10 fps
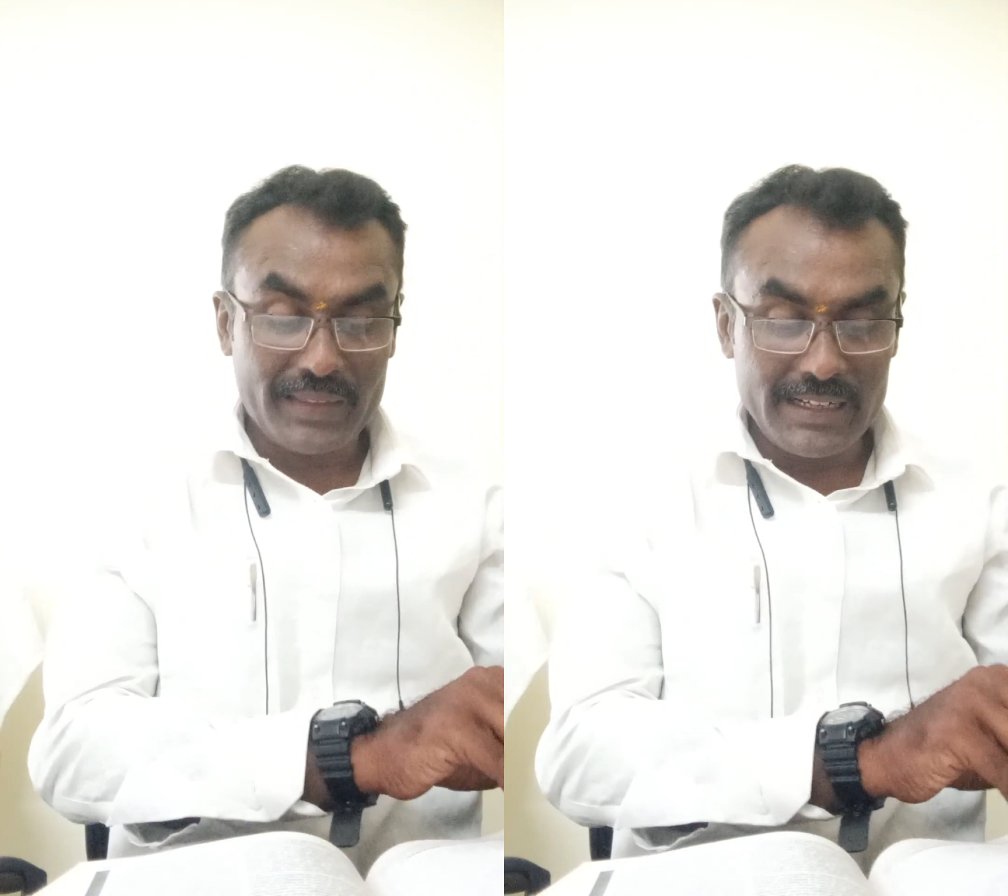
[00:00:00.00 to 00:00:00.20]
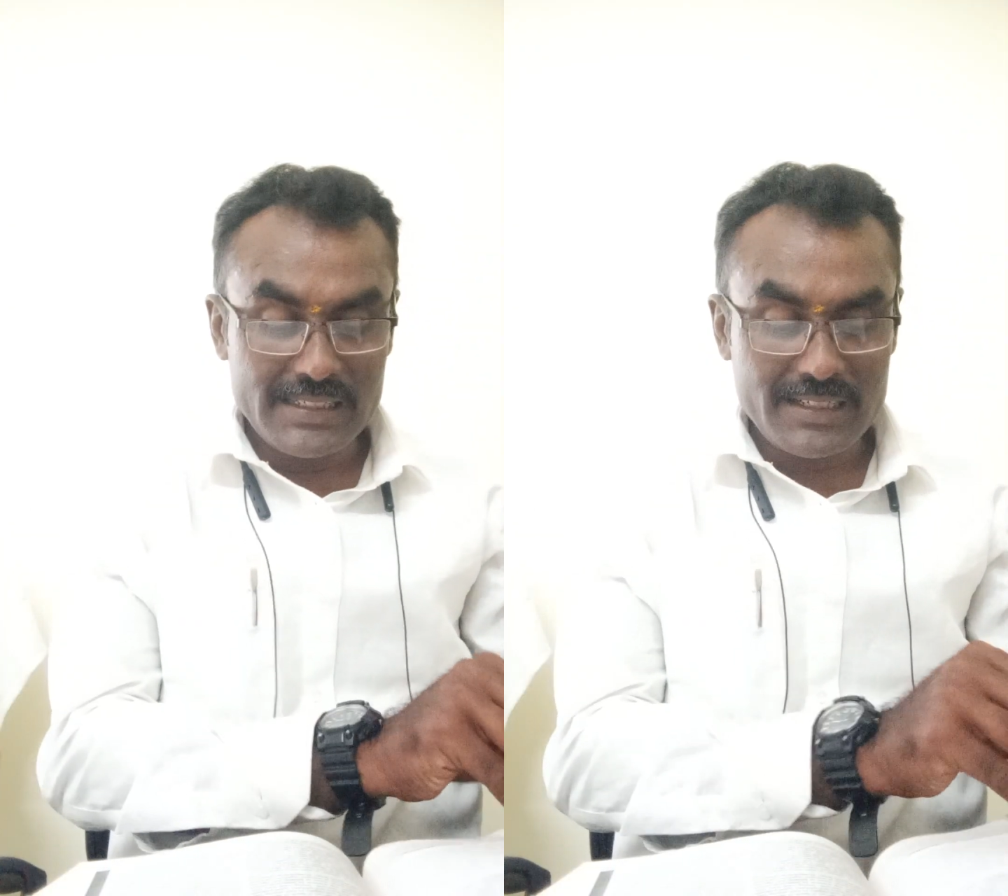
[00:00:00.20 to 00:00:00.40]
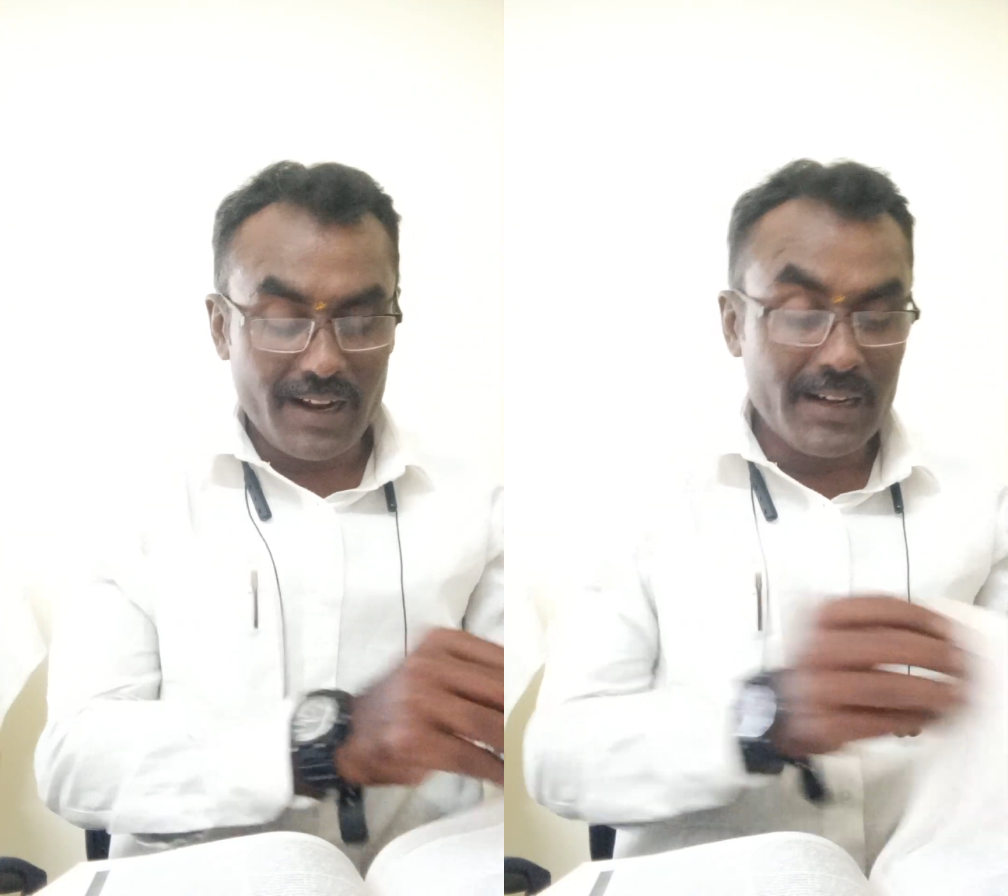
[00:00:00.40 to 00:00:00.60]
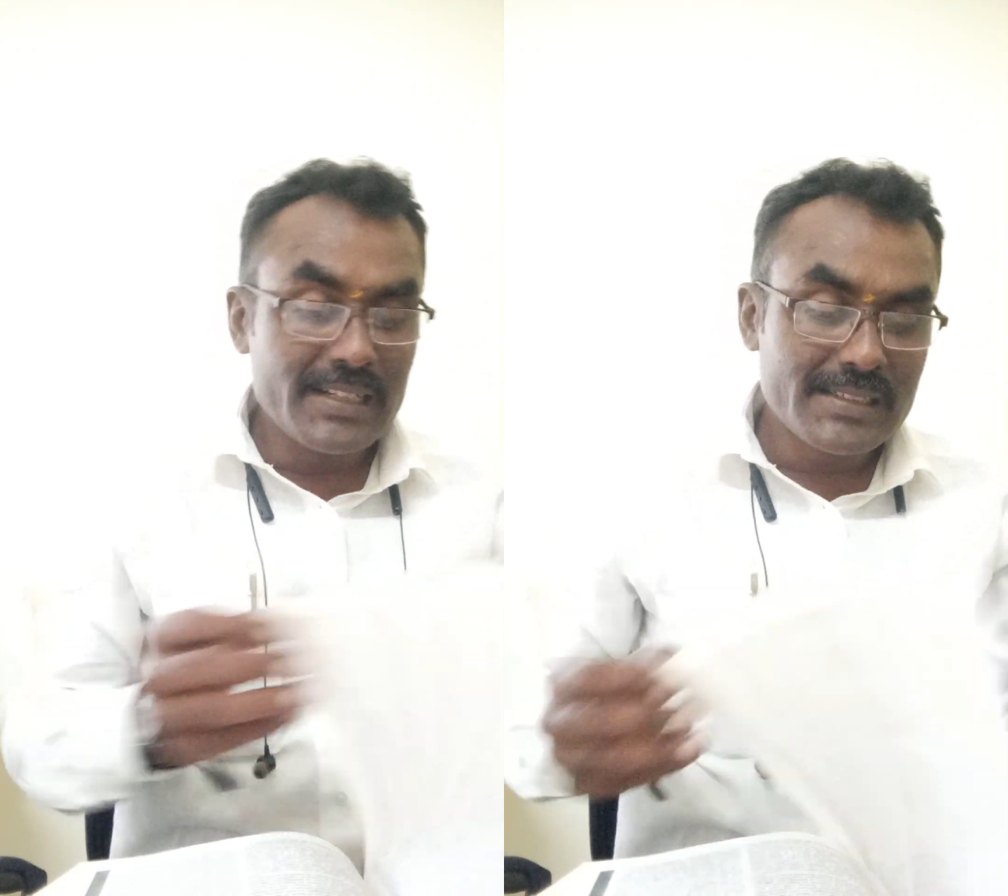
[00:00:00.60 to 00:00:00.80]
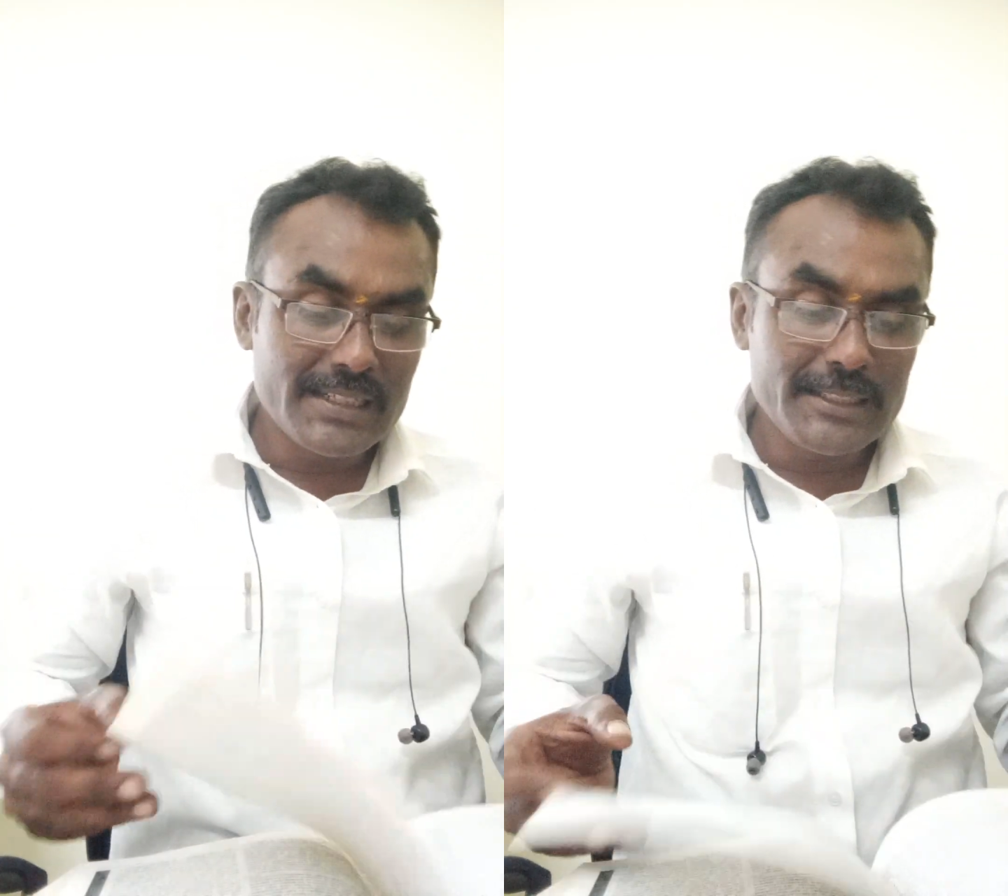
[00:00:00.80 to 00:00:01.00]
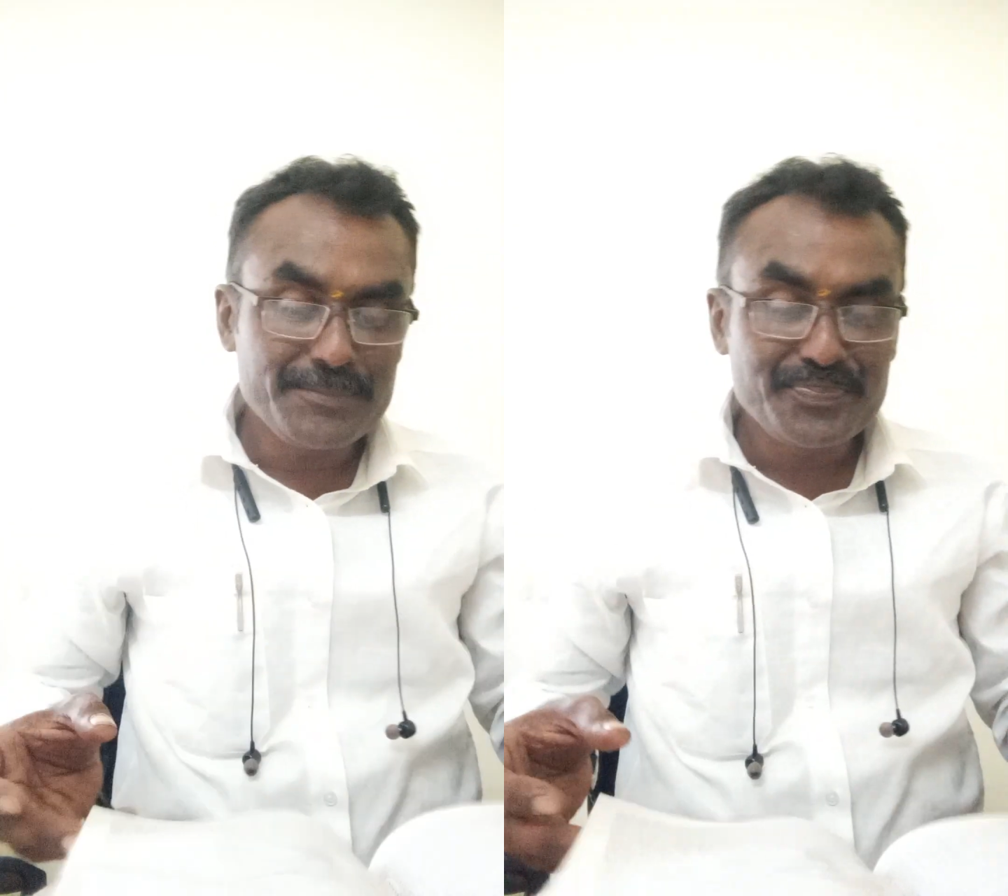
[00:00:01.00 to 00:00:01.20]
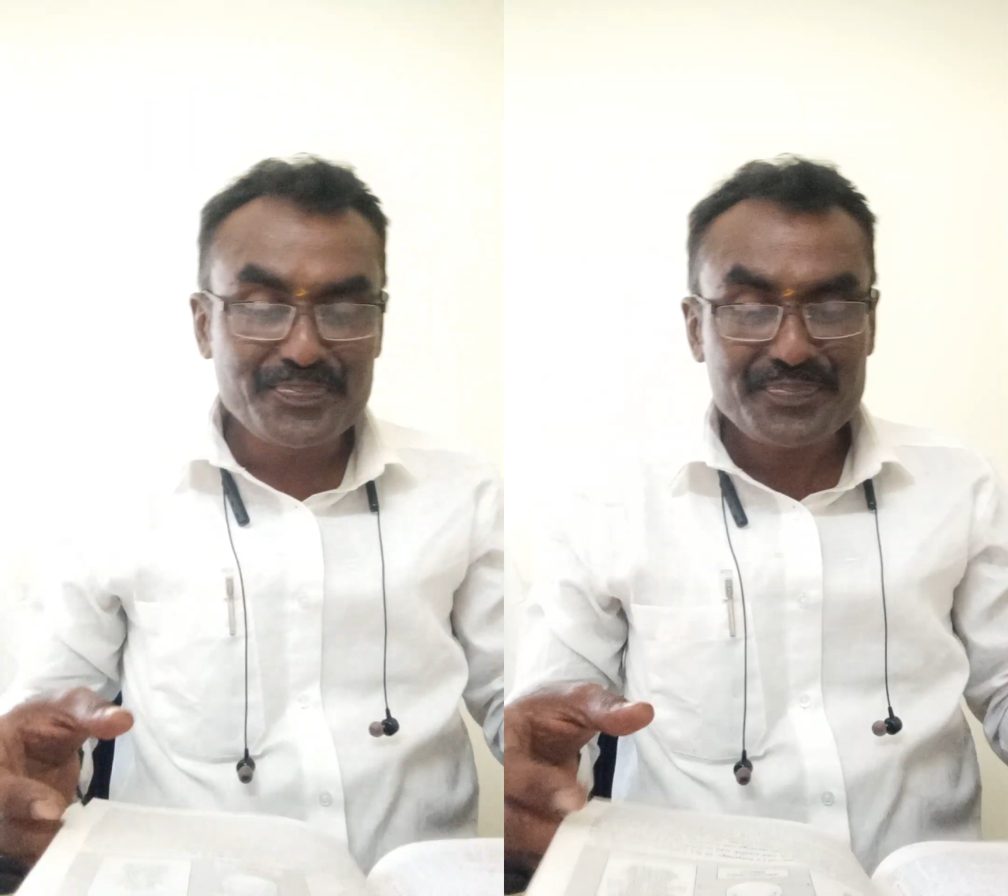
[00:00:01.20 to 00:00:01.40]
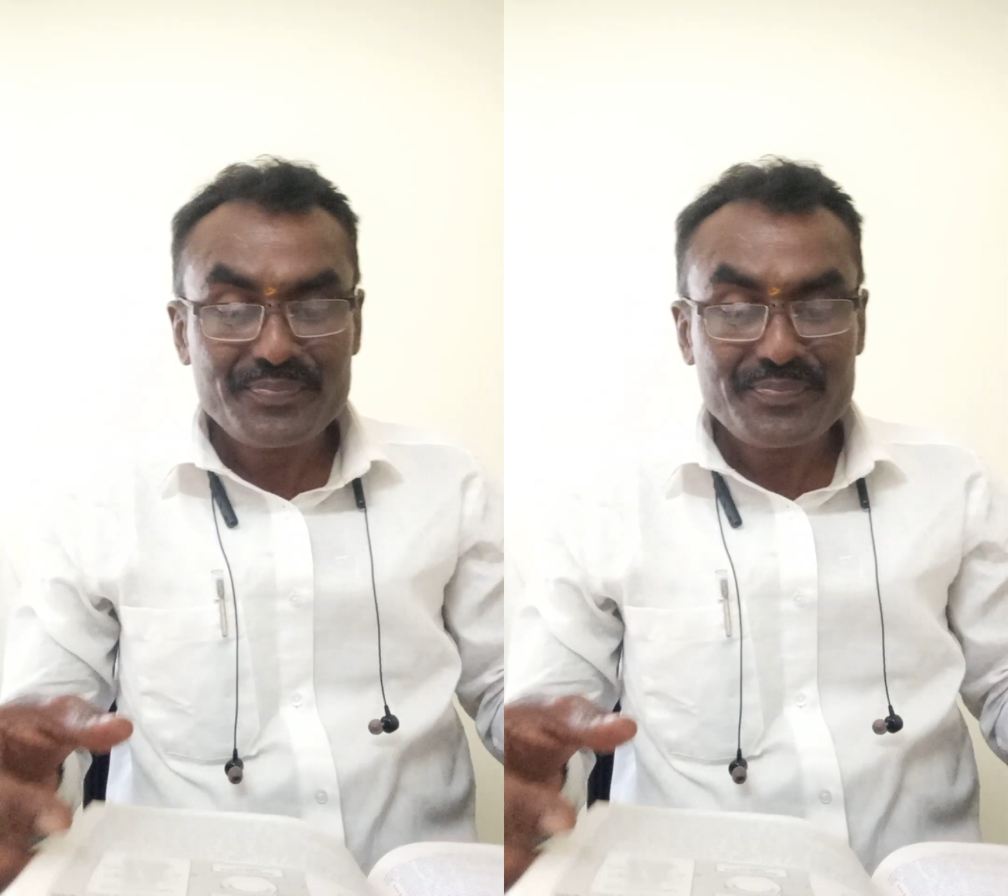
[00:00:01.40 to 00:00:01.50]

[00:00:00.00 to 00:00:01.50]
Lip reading: It is called as a